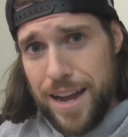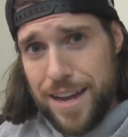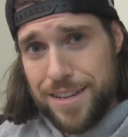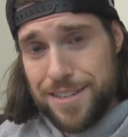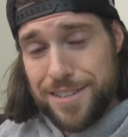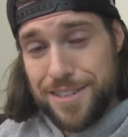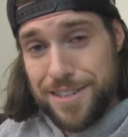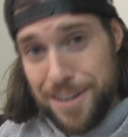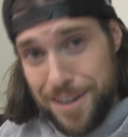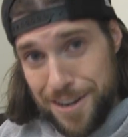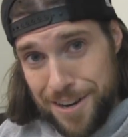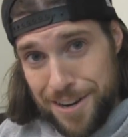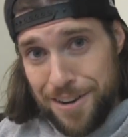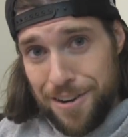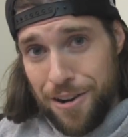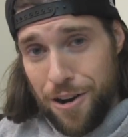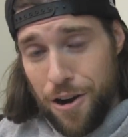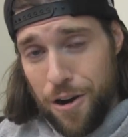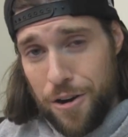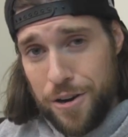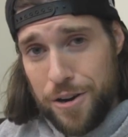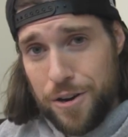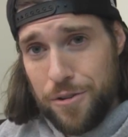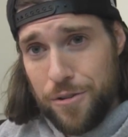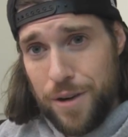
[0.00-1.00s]
as
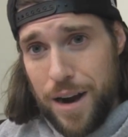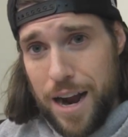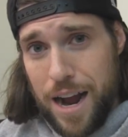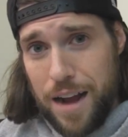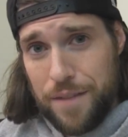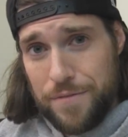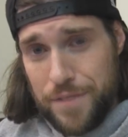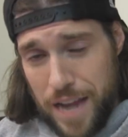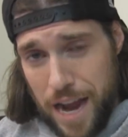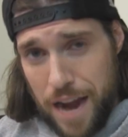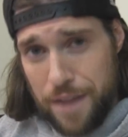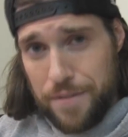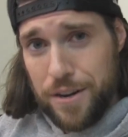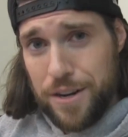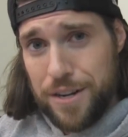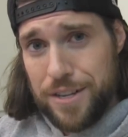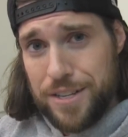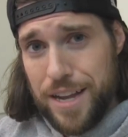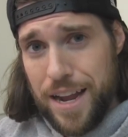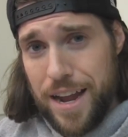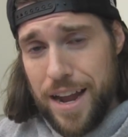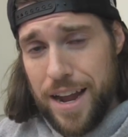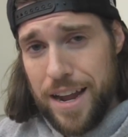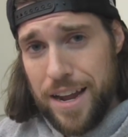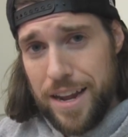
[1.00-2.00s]
autographed Have a
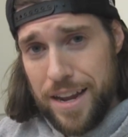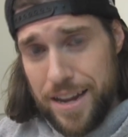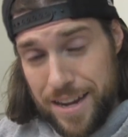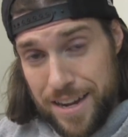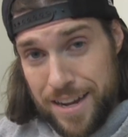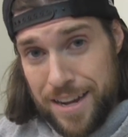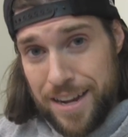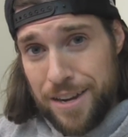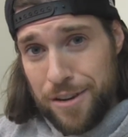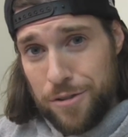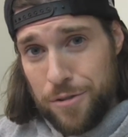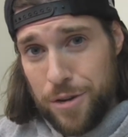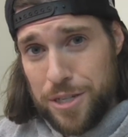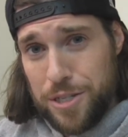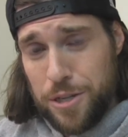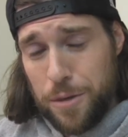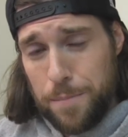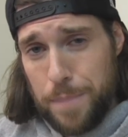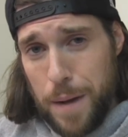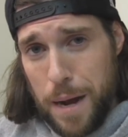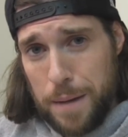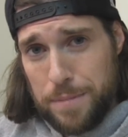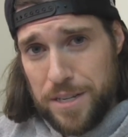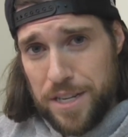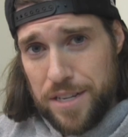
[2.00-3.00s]
Good Day Crystal
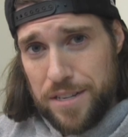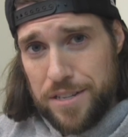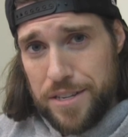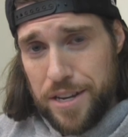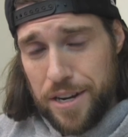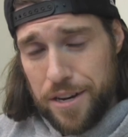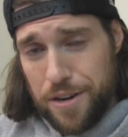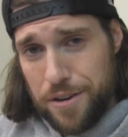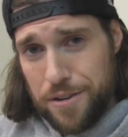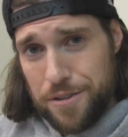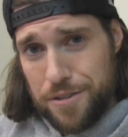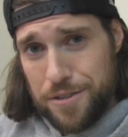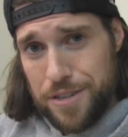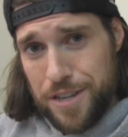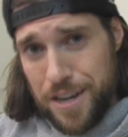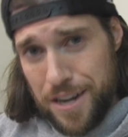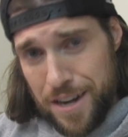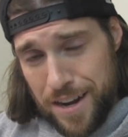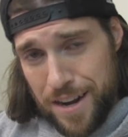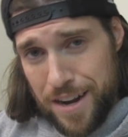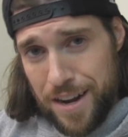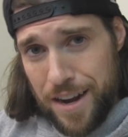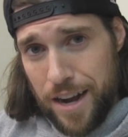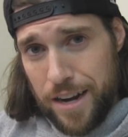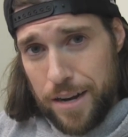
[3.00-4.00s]
Pepsi stickers
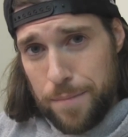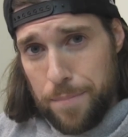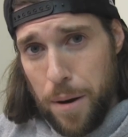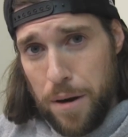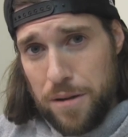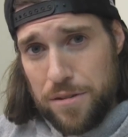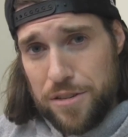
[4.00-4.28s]
and a